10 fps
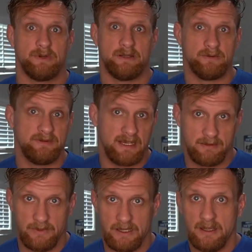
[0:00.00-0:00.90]
but it would
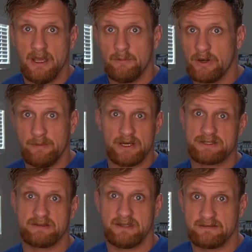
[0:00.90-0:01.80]
take me pretty
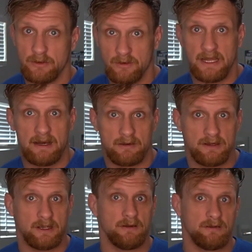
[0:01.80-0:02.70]
much this whole hour
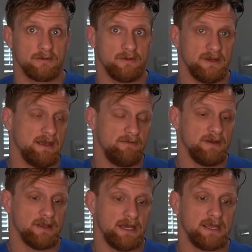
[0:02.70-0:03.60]
to go through it, I
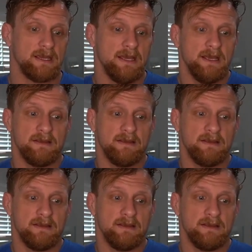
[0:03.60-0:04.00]
feel like.